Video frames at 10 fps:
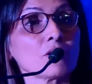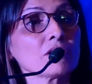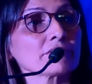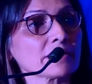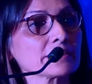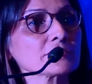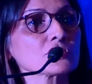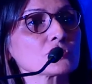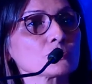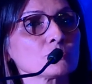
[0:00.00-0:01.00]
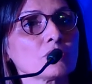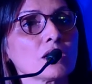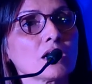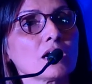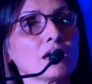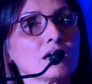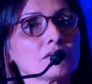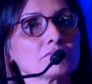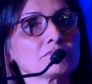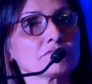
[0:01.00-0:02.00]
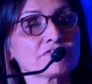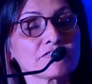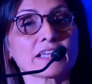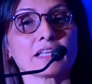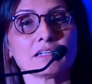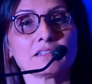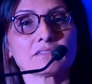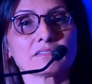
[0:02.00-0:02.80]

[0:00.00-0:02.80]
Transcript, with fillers: all right to uh, fail